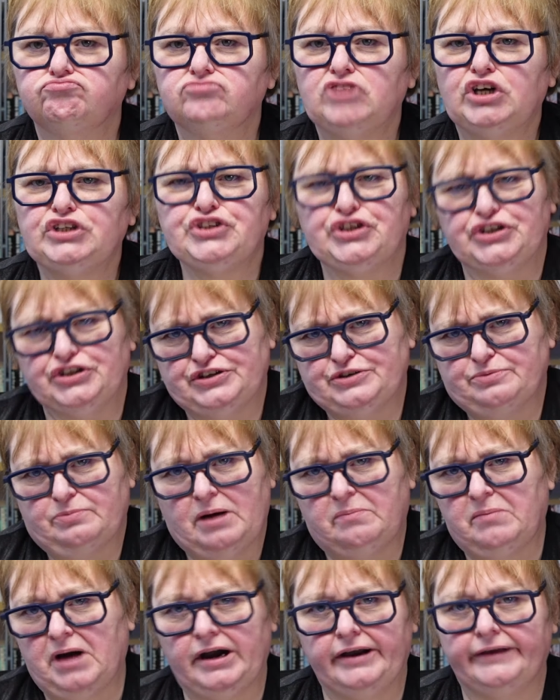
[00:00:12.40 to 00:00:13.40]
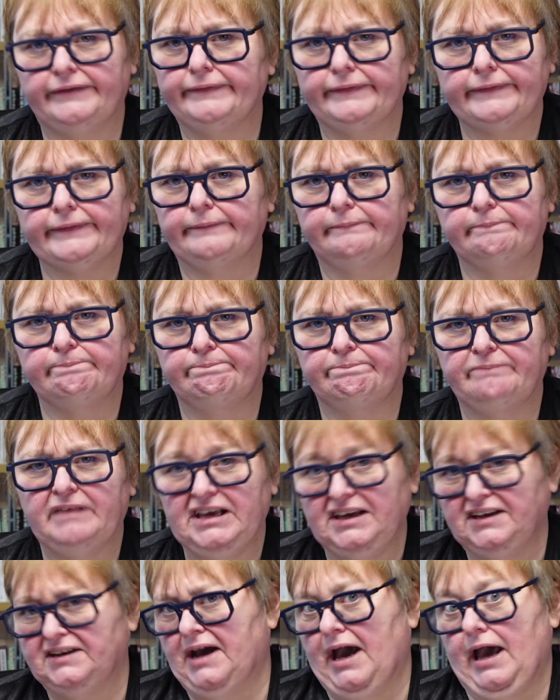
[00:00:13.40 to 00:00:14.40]
I changed my mind.
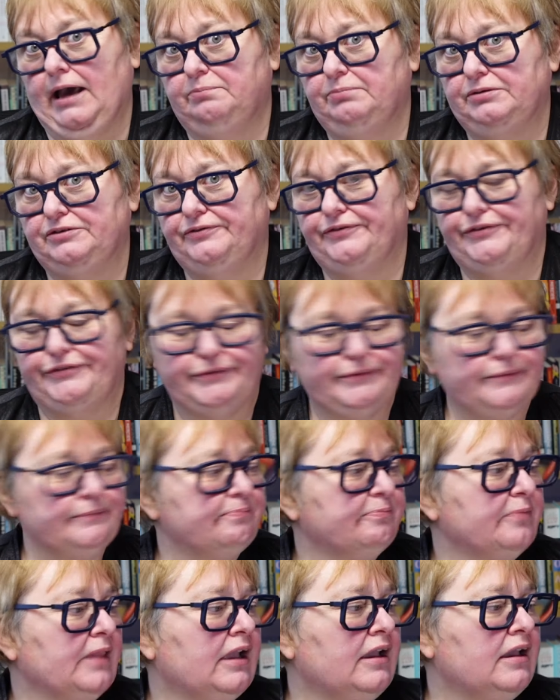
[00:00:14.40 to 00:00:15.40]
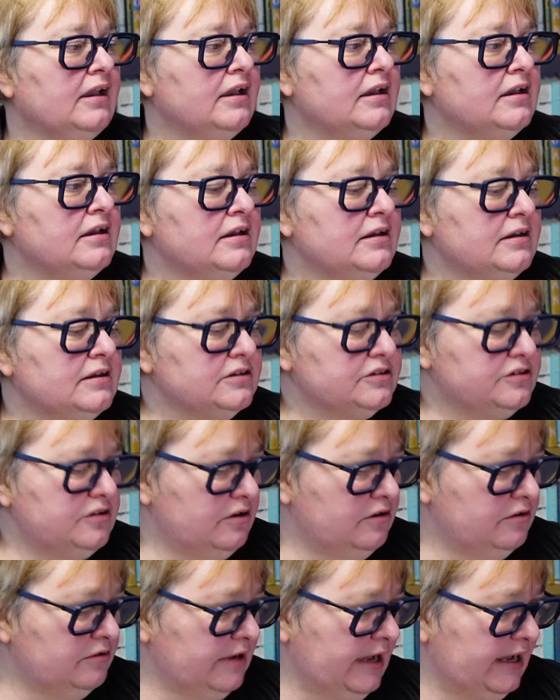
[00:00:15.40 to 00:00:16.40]
It happens.
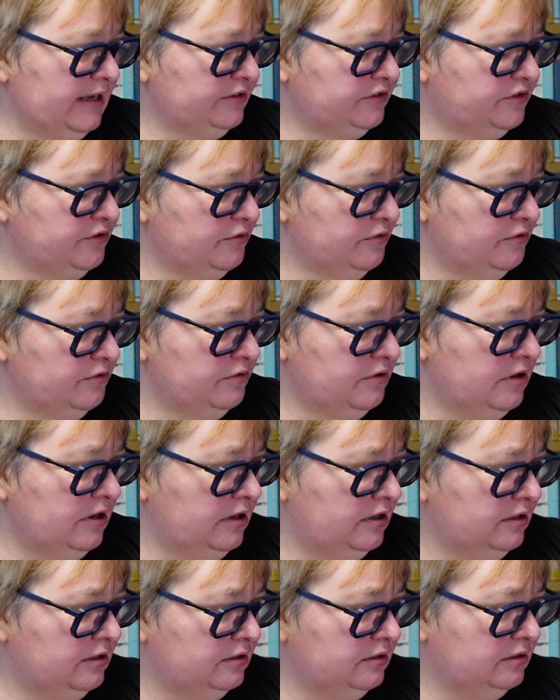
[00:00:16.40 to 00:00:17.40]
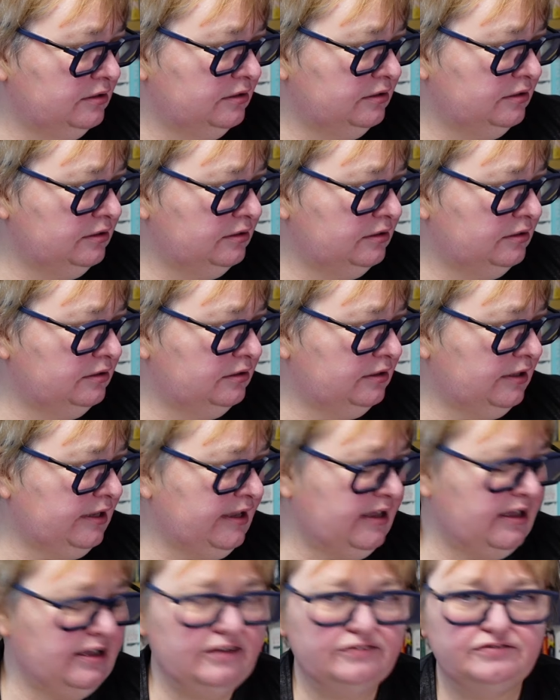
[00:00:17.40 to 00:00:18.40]
So I do
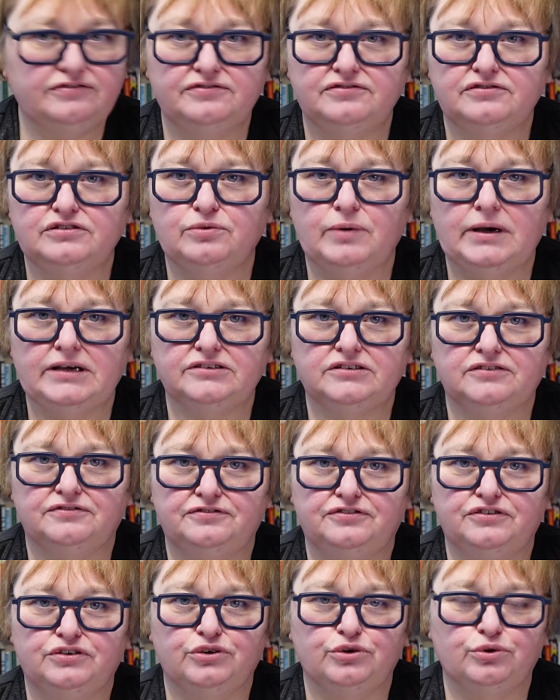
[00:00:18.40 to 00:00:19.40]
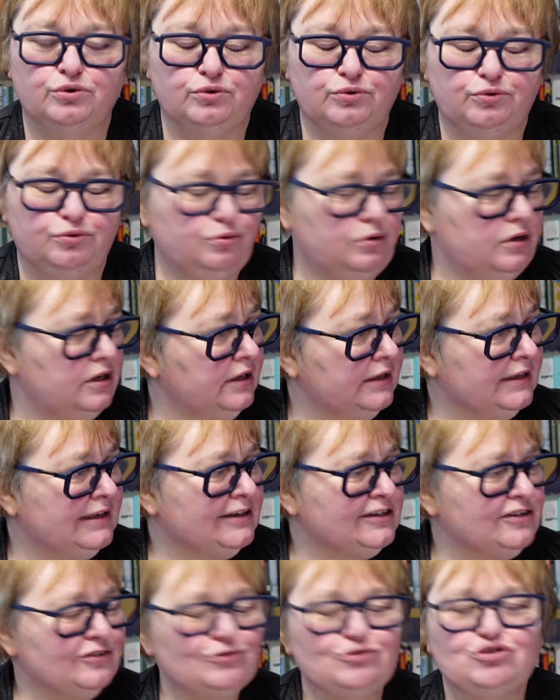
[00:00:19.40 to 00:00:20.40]
have quite a few
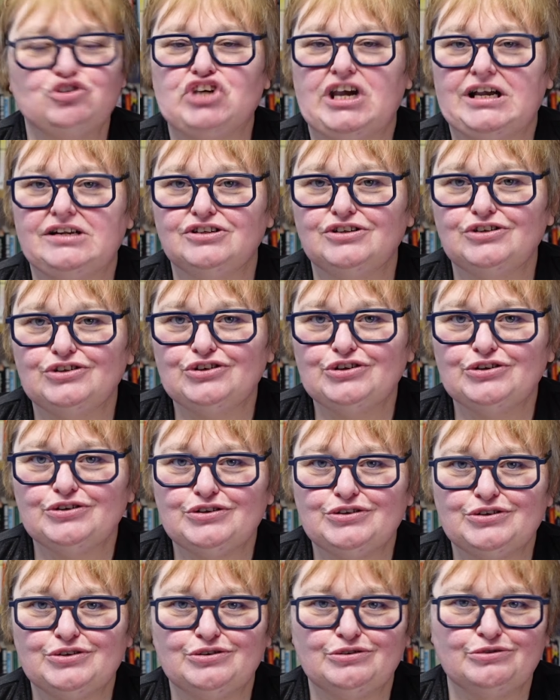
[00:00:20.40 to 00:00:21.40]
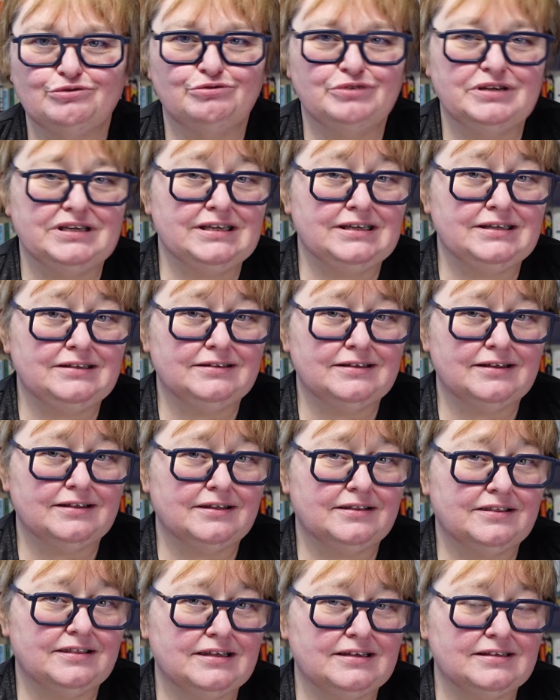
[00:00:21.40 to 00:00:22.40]
challenges to read
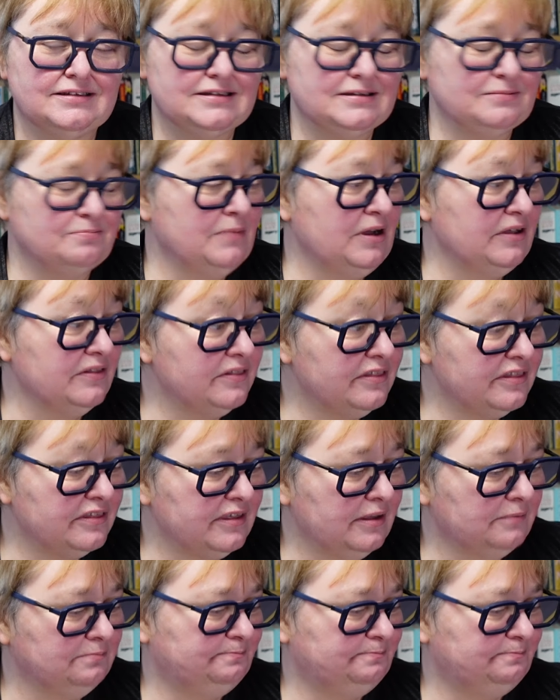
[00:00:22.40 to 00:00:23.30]
this month,